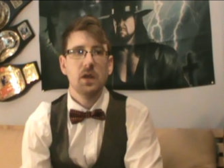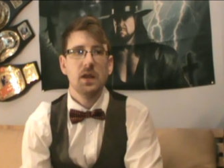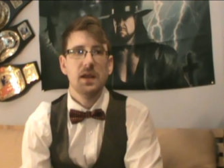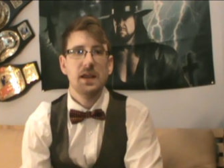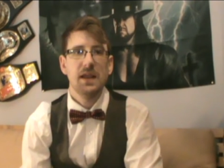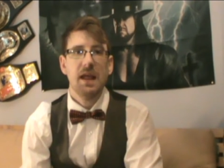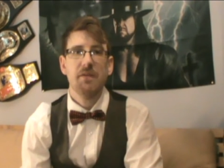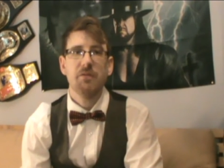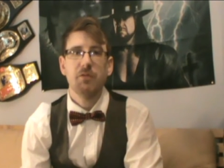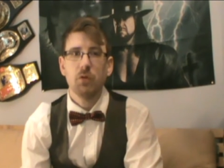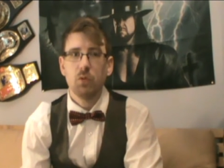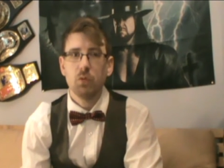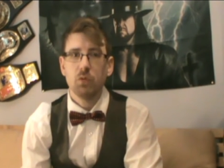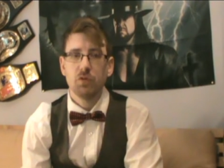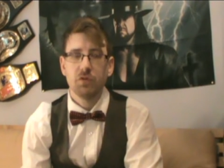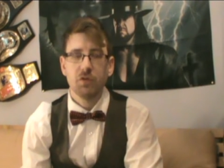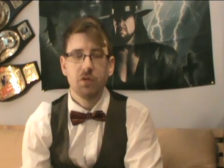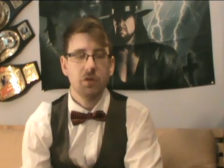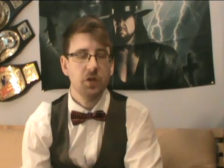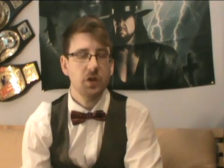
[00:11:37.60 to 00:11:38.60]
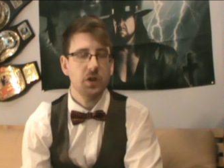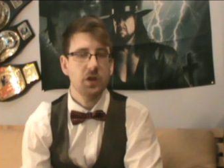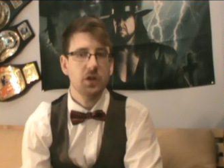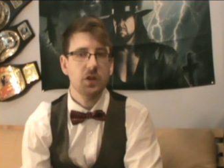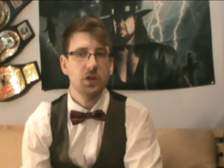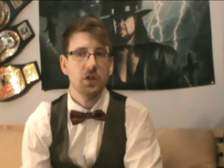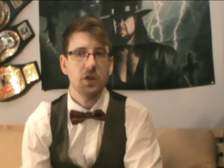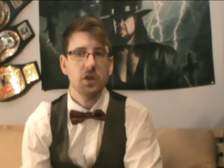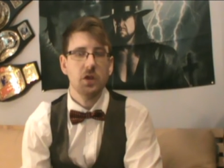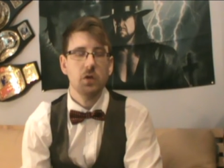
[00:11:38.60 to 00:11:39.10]
levels
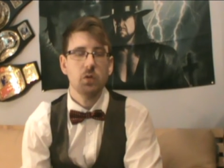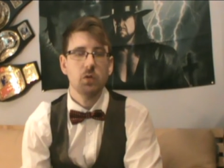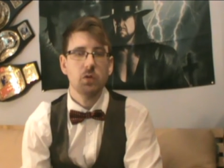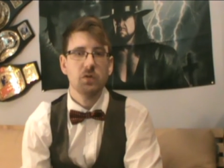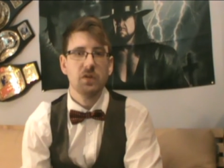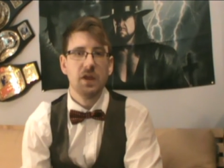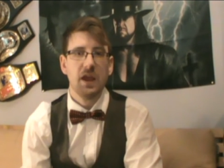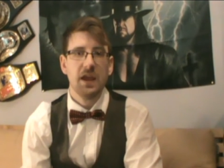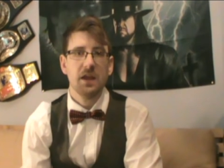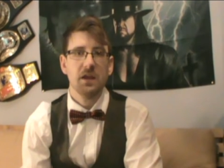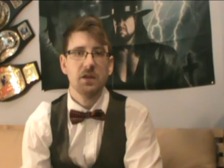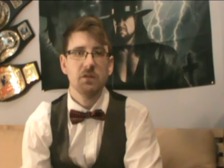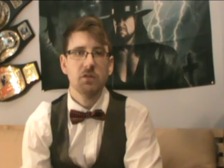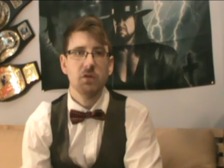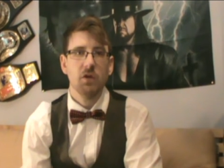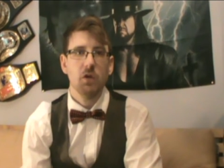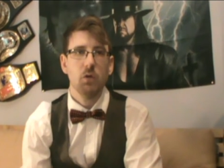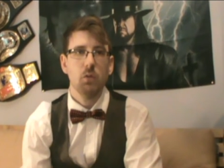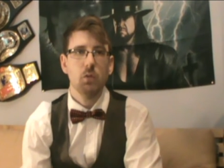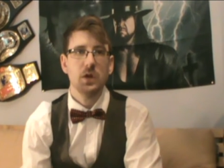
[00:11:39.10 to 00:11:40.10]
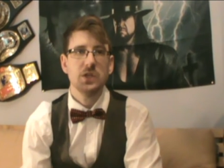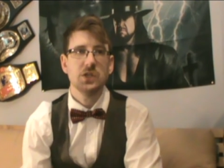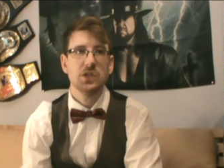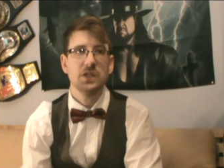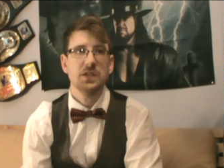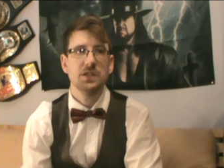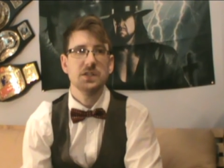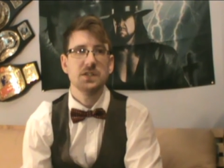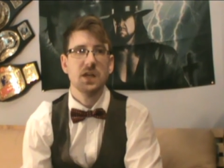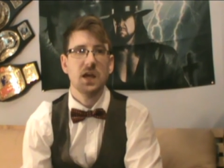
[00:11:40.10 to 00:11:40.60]
that you're taken to, which
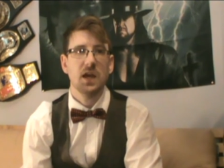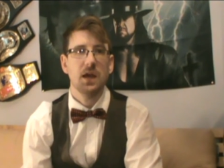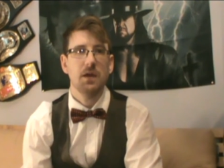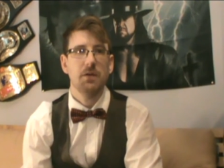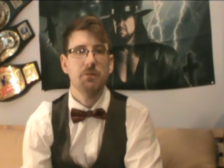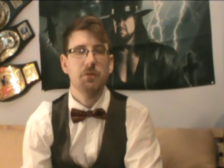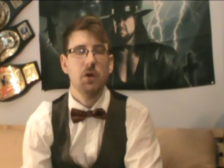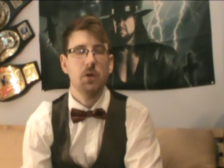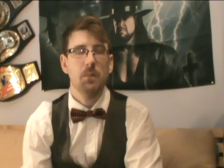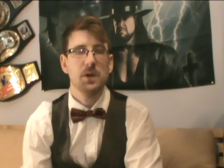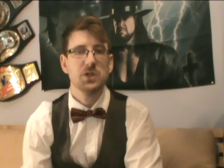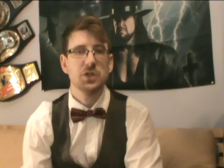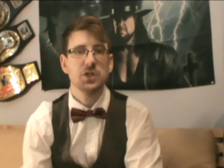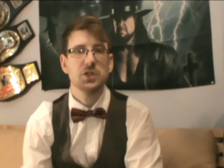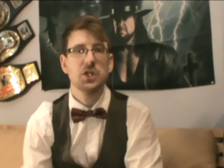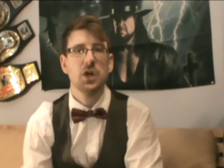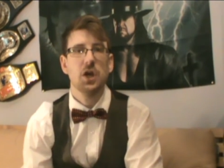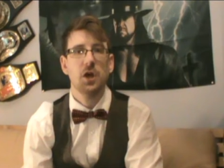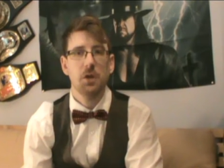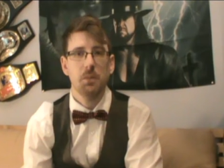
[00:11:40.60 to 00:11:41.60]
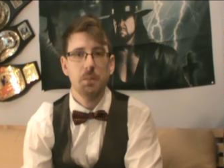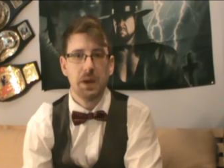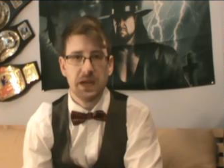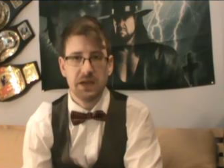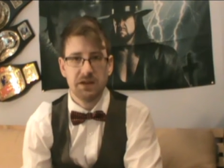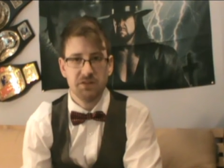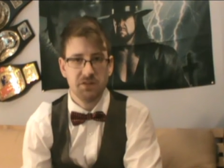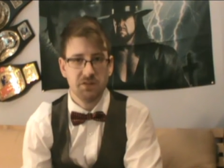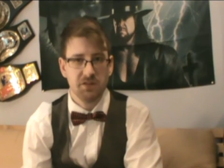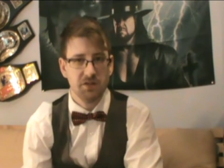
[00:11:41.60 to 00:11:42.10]
is very much a turn
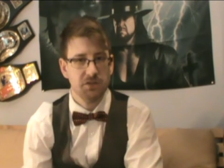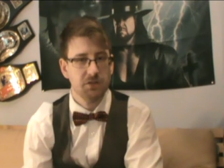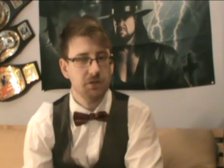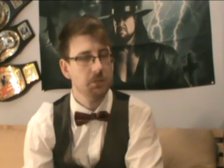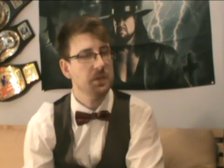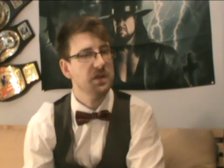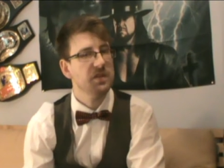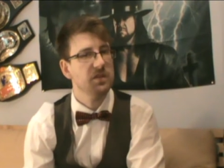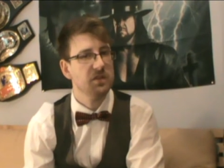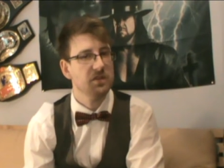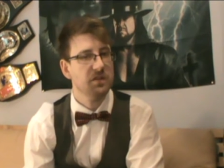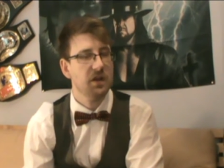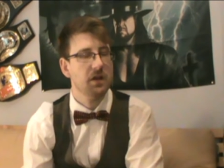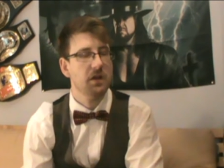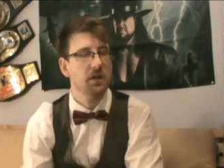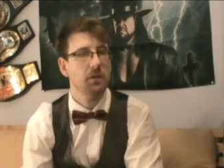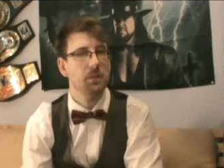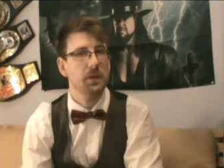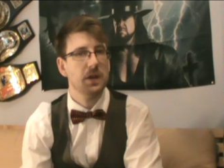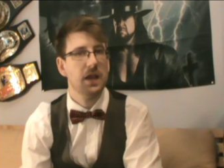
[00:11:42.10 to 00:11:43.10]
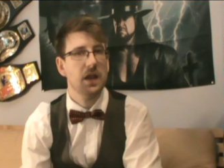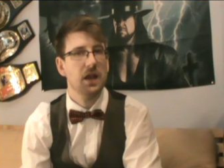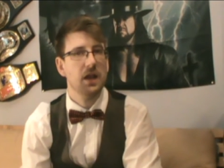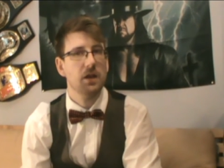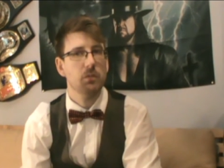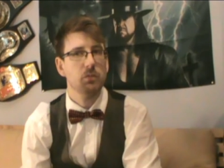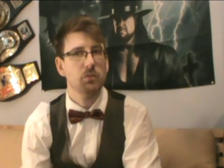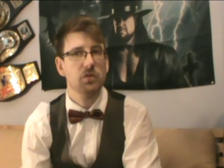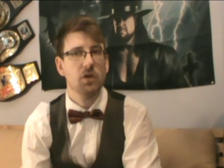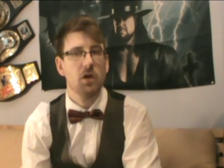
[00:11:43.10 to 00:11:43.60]
based system. As I said at the
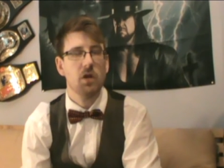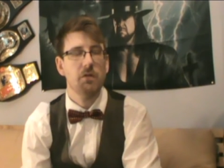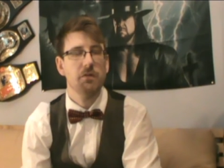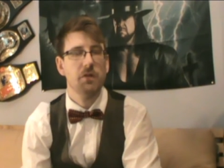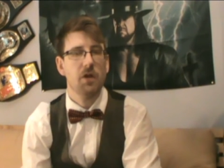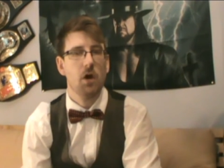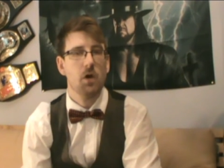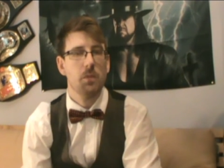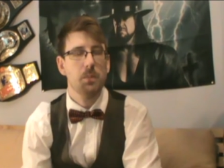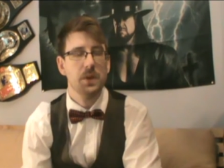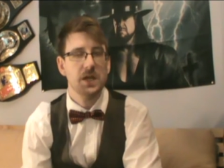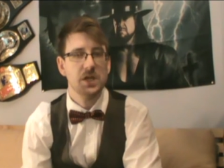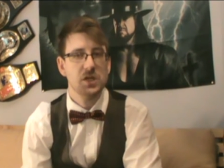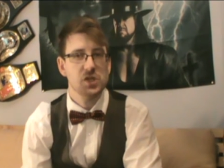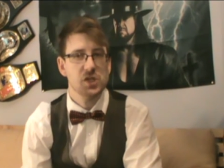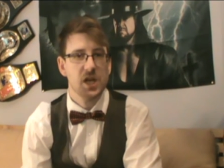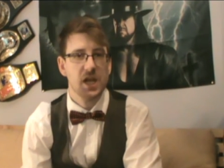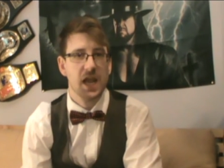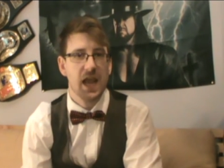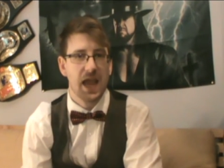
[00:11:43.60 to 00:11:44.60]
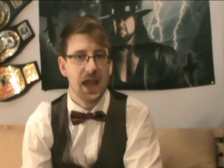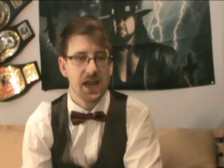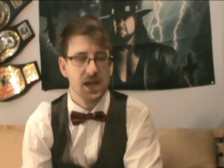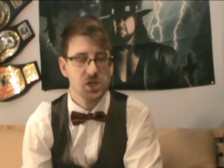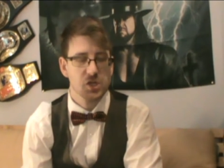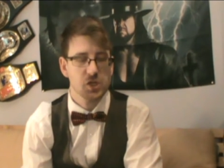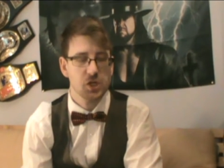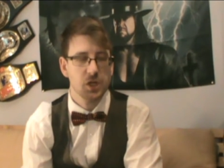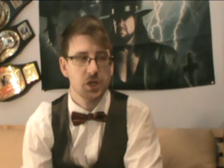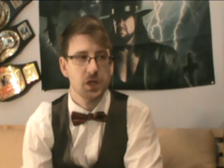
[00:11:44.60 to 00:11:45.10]
beginning, it was kind of an RPG
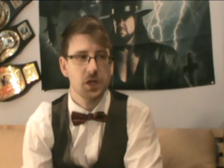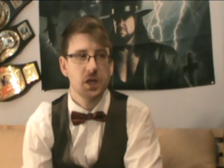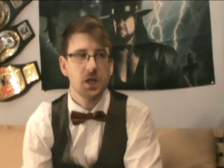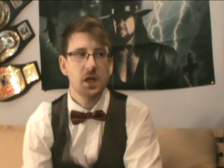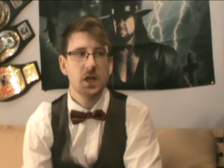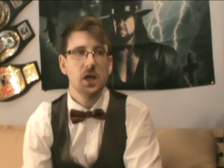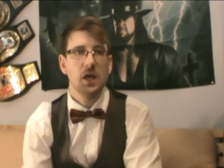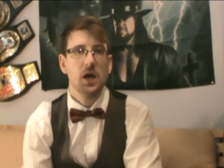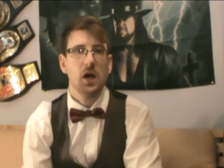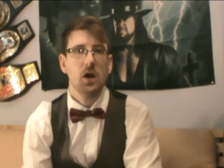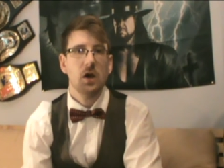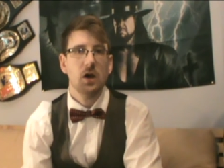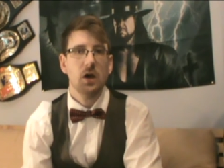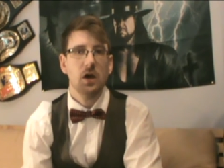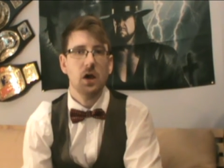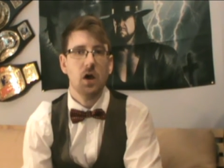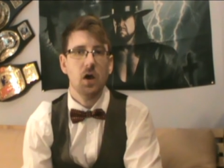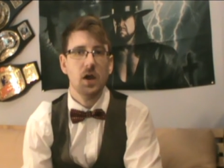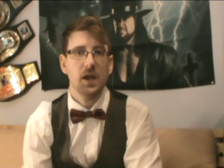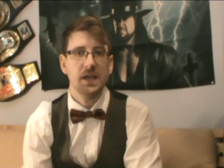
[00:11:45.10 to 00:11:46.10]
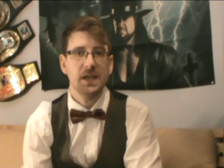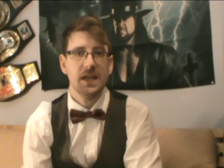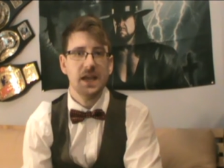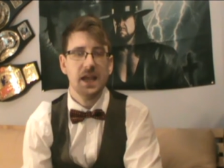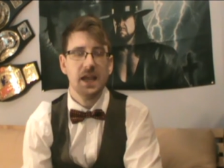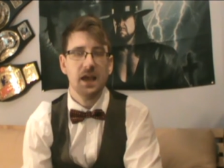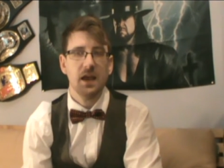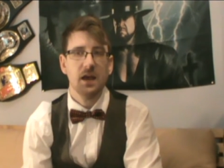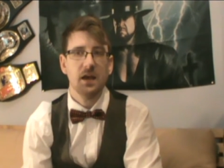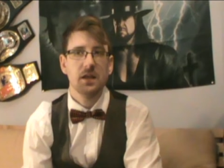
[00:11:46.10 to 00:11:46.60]
action
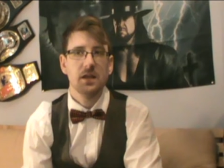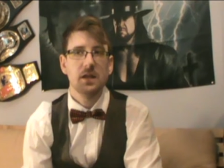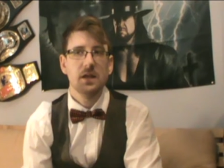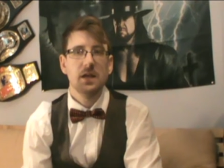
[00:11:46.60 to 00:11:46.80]
idea.